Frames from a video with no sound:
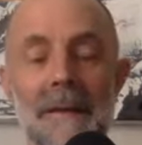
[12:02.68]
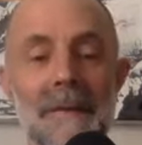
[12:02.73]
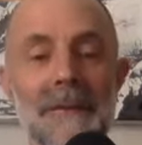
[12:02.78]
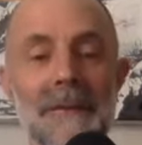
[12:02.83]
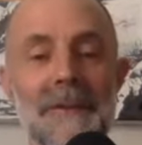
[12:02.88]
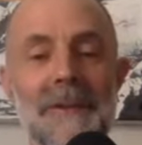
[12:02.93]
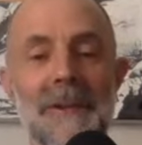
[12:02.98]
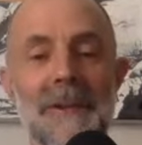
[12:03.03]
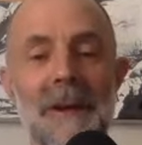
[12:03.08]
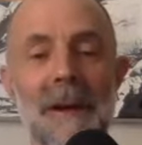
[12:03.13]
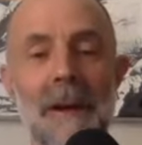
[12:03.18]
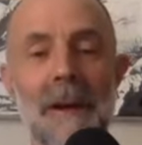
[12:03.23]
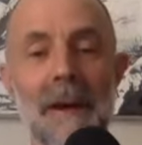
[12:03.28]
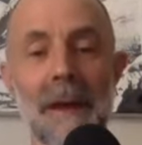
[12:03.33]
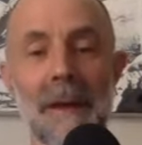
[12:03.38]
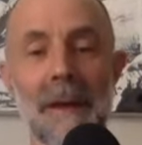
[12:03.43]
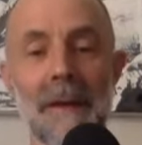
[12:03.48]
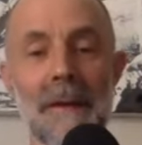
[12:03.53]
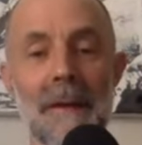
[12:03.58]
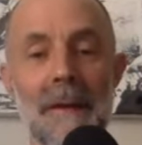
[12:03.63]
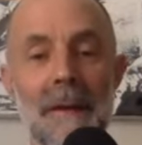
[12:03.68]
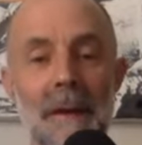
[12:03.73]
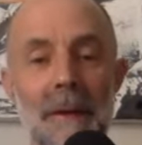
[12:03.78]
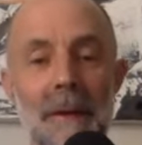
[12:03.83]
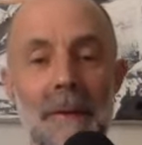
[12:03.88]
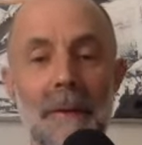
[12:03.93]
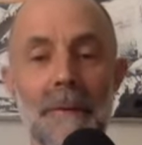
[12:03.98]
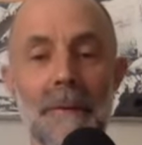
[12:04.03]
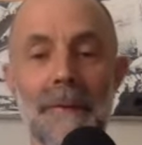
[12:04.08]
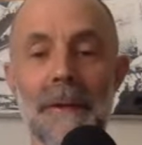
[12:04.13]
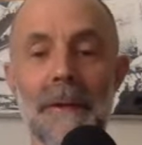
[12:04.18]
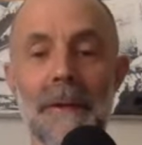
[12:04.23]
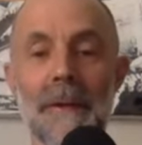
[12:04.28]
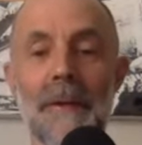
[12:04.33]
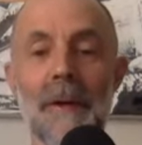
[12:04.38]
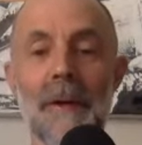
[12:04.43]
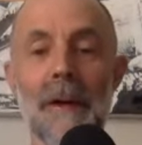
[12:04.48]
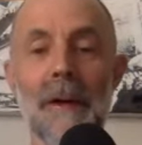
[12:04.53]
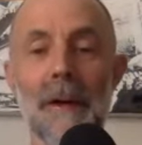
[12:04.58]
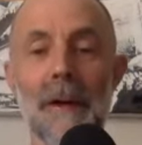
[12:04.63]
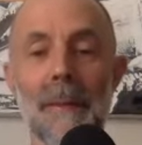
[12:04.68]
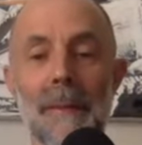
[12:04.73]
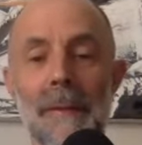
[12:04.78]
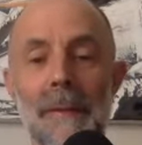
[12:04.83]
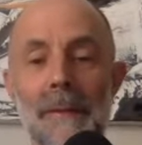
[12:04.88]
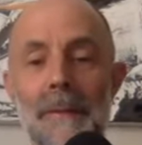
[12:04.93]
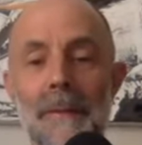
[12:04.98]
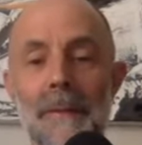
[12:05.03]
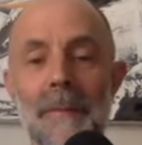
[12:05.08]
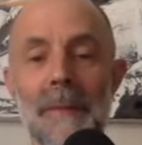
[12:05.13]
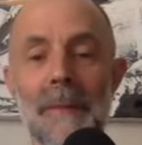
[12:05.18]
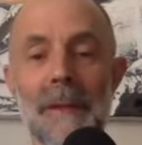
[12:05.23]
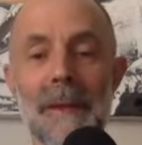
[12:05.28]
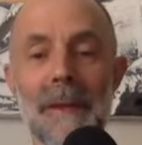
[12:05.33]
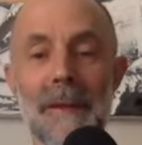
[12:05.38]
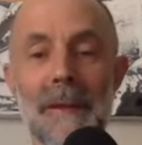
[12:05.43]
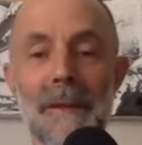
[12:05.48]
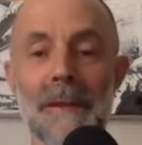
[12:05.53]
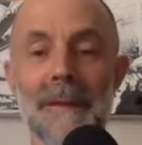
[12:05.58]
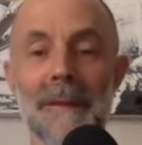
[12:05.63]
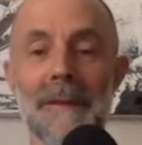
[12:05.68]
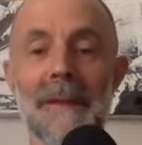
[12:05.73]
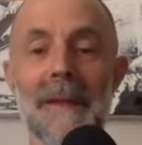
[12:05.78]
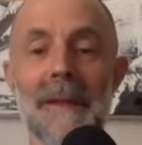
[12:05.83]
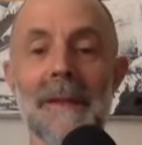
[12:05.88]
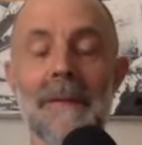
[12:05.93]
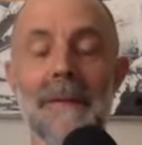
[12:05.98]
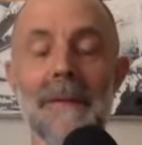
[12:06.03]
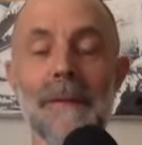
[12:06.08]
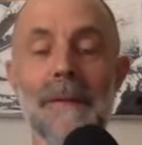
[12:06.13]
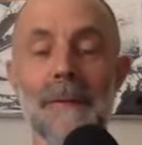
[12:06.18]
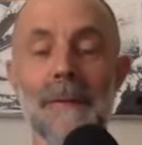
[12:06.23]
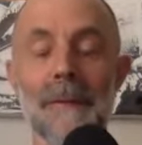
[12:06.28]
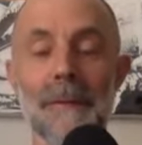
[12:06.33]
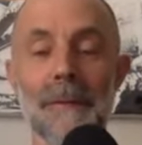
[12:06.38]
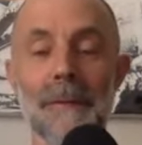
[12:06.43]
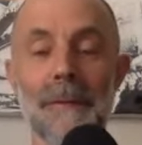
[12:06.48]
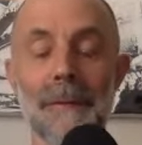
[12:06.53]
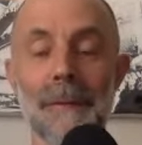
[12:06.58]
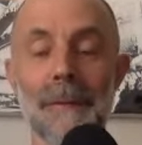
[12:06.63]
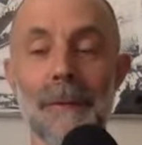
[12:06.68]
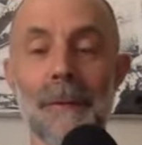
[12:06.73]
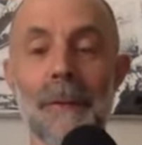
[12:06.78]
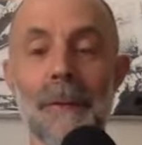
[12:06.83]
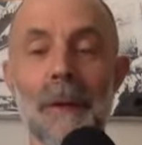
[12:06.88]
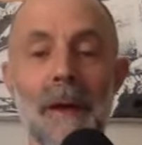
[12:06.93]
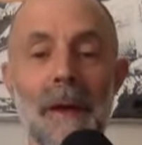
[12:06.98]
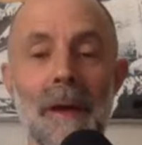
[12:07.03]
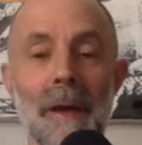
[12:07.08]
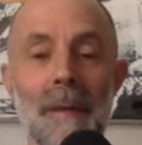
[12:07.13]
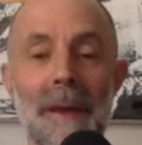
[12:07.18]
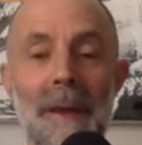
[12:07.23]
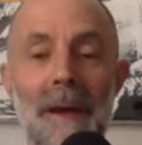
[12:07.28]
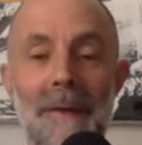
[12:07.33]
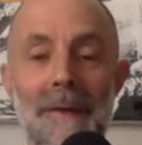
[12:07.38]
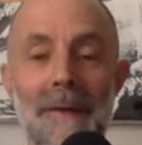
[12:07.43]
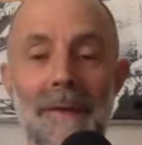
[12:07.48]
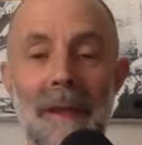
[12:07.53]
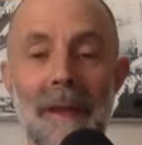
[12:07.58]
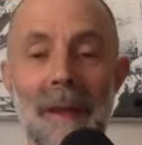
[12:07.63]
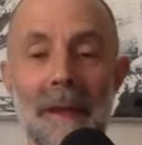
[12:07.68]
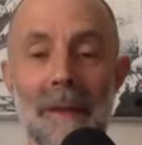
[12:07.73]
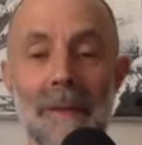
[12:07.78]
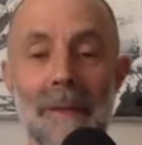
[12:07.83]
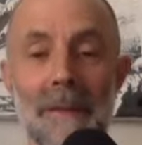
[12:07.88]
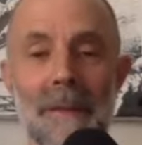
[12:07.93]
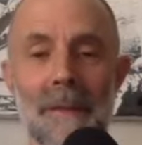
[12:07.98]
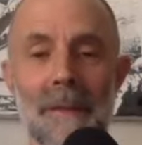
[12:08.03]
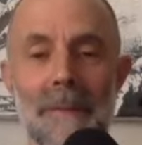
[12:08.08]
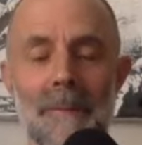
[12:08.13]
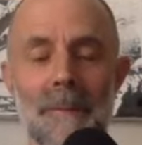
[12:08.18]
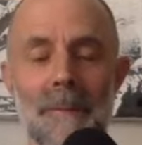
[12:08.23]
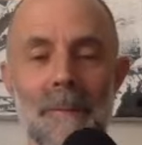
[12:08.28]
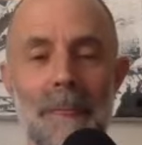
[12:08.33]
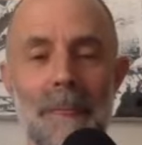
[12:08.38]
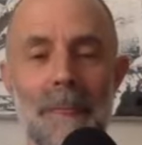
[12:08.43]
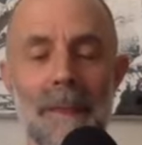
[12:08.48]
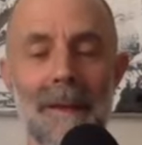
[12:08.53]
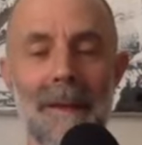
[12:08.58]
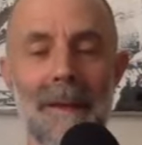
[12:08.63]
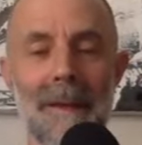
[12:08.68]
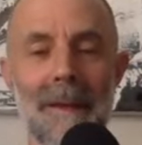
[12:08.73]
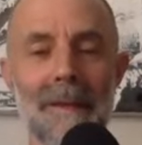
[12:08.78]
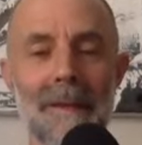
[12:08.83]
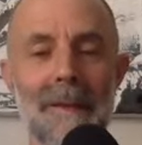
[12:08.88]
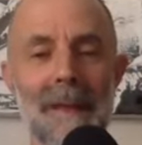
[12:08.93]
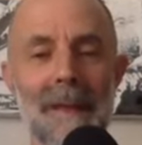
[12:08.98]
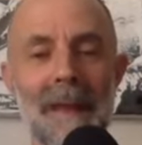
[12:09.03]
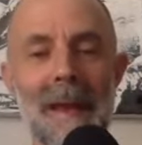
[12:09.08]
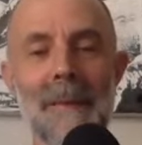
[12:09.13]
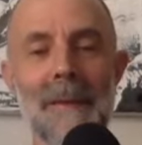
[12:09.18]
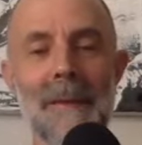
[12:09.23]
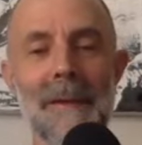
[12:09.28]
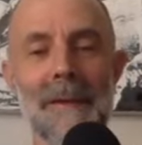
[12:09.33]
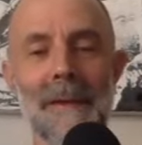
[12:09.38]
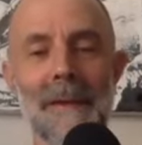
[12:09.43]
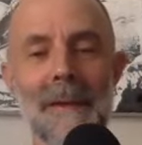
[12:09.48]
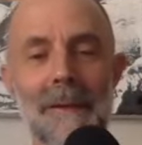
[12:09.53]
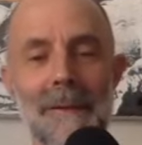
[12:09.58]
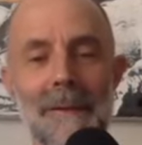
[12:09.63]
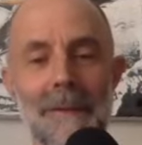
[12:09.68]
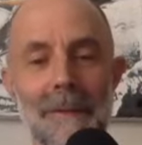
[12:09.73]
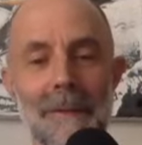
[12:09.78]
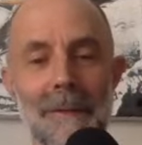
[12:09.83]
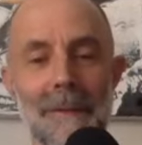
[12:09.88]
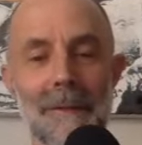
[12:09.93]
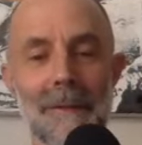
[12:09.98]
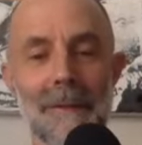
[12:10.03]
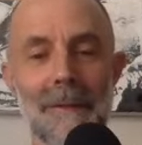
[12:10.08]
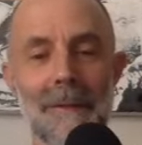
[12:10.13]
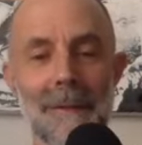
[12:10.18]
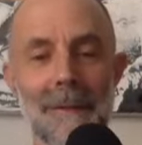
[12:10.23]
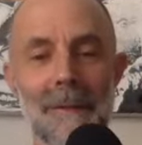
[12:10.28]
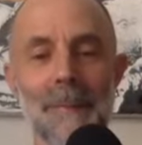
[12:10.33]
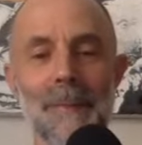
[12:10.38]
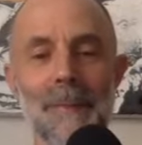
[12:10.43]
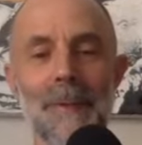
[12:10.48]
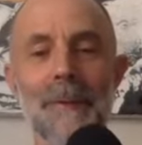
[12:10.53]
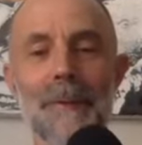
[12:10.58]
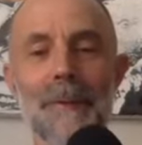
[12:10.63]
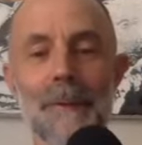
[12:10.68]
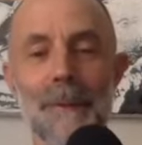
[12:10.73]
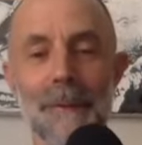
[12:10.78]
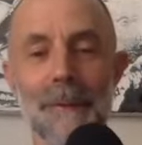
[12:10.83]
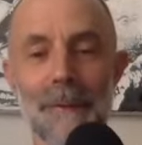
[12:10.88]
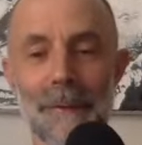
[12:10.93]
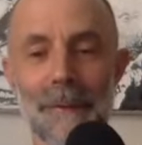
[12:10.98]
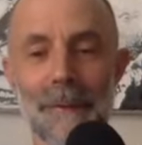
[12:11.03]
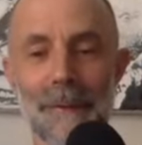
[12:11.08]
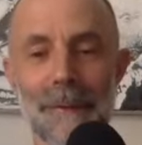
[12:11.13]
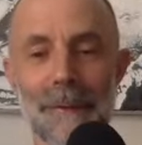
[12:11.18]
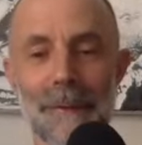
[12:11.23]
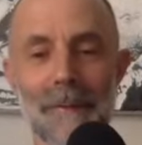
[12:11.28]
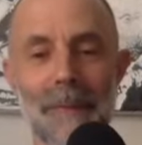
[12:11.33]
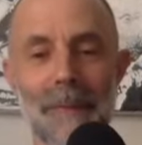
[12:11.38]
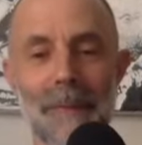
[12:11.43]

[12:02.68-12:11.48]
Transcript: and shy and offered a garbled, meager sentence or two about Zen. The abbot listened and paused.